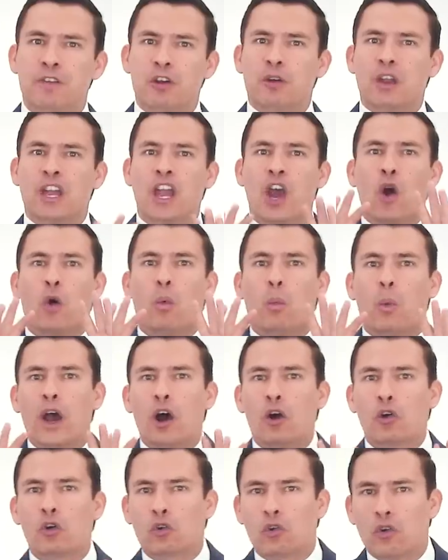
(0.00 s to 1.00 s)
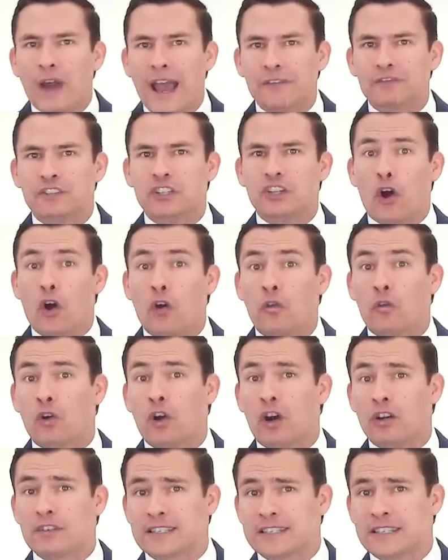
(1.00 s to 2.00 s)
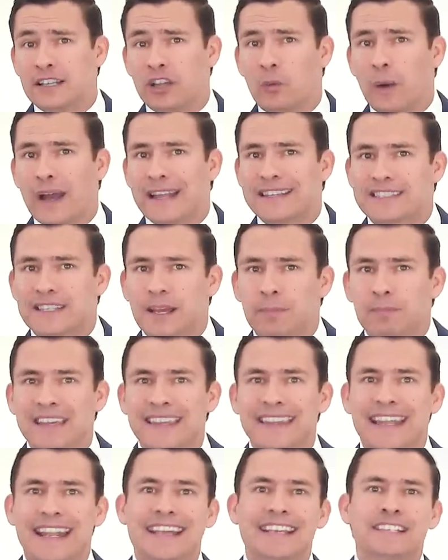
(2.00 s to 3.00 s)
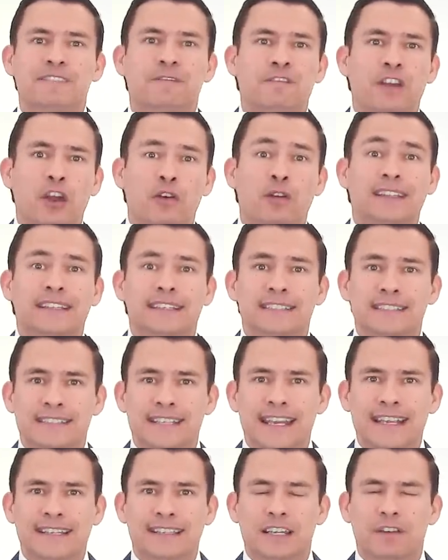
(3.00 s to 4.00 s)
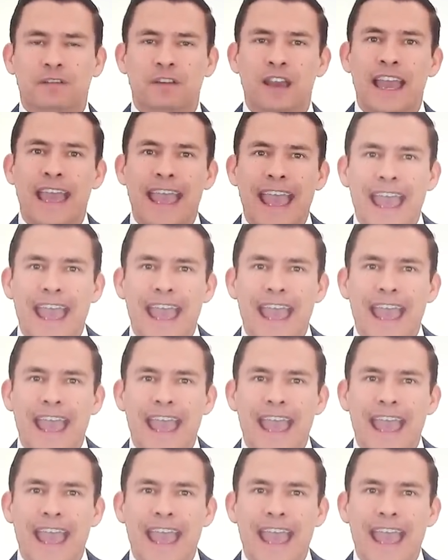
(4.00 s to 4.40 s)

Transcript: a very well-crafted overall silhouette, something that is very distinctive.